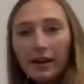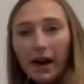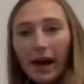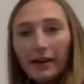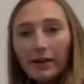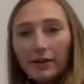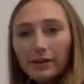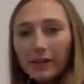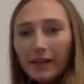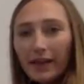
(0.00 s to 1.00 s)
I notice
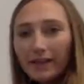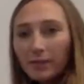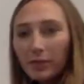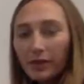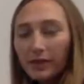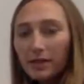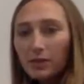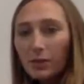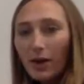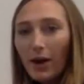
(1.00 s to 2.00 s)
that that's a blend as
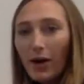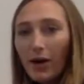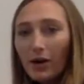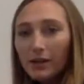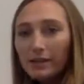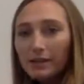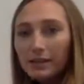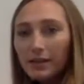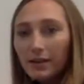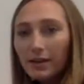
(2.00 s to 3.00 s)
well. St.
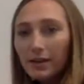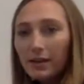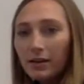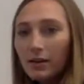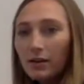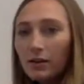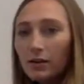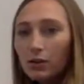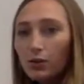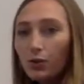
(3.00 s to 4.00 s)

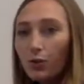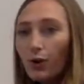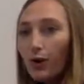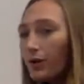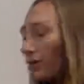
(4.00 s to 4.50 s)
Tw.